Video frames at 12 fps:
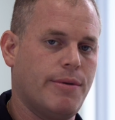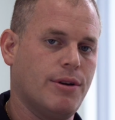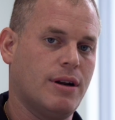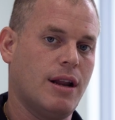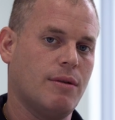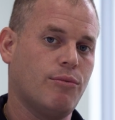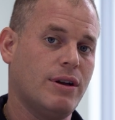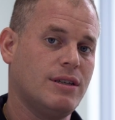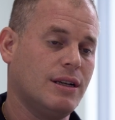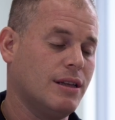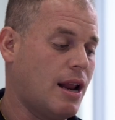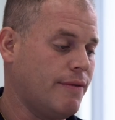You're gonna end up
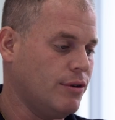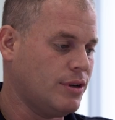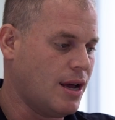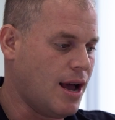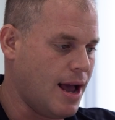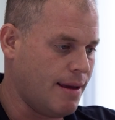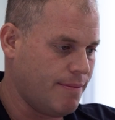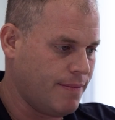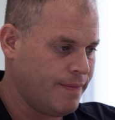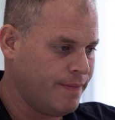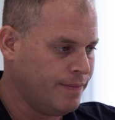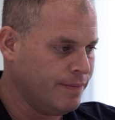wasting a lot of your time,
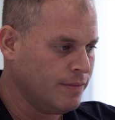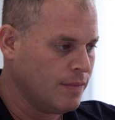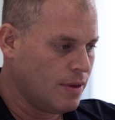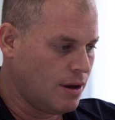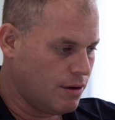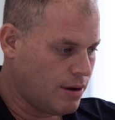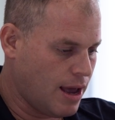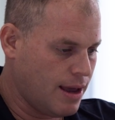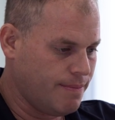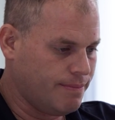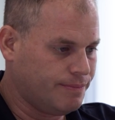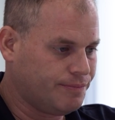
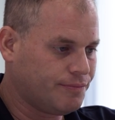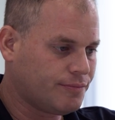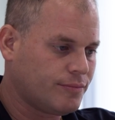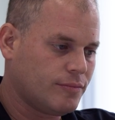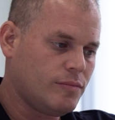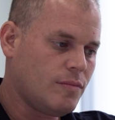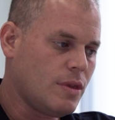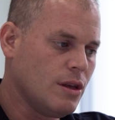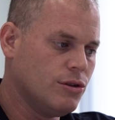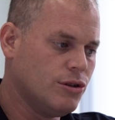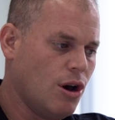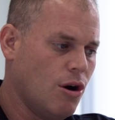okay?
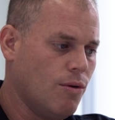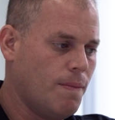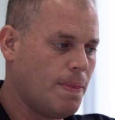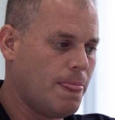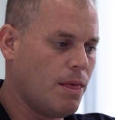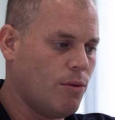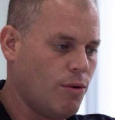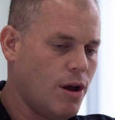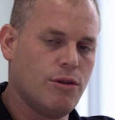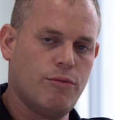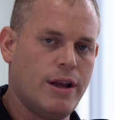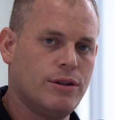So we're
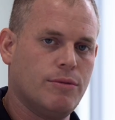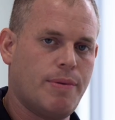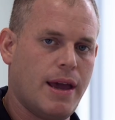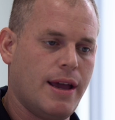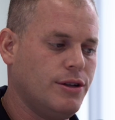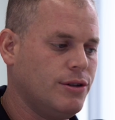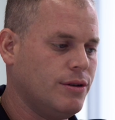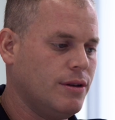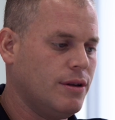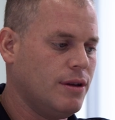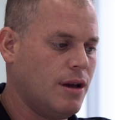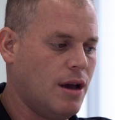on the rental page.
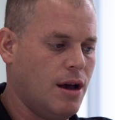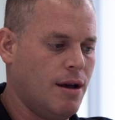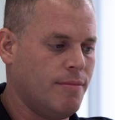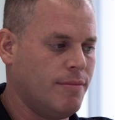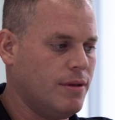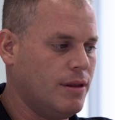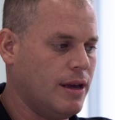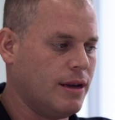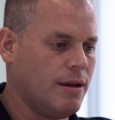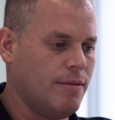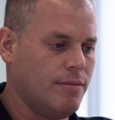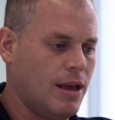
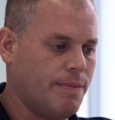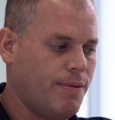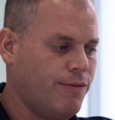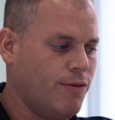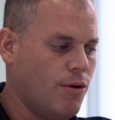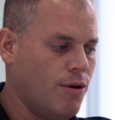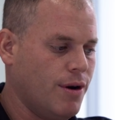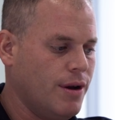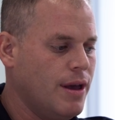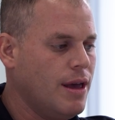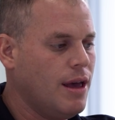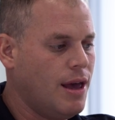Like before,
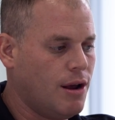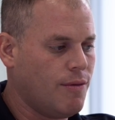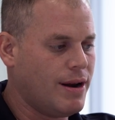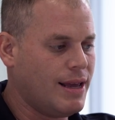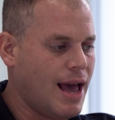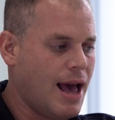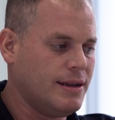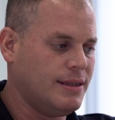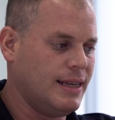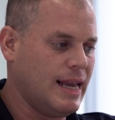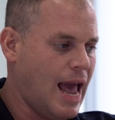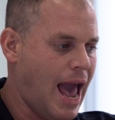it already has
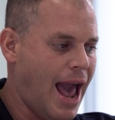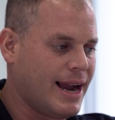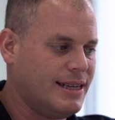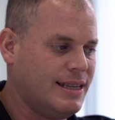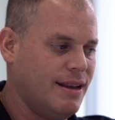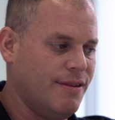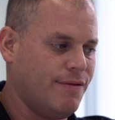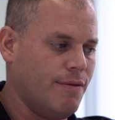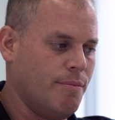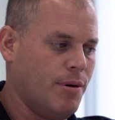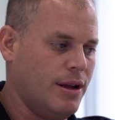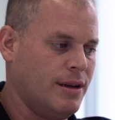the active
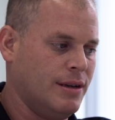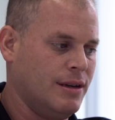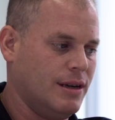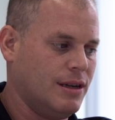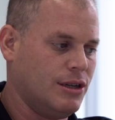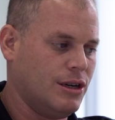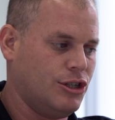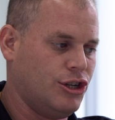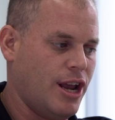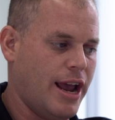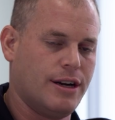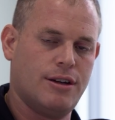button
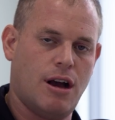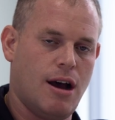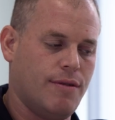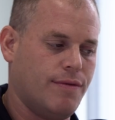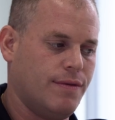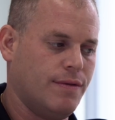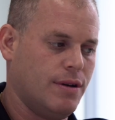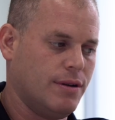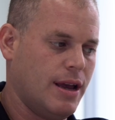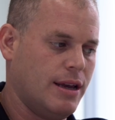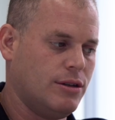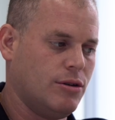checked off, okay?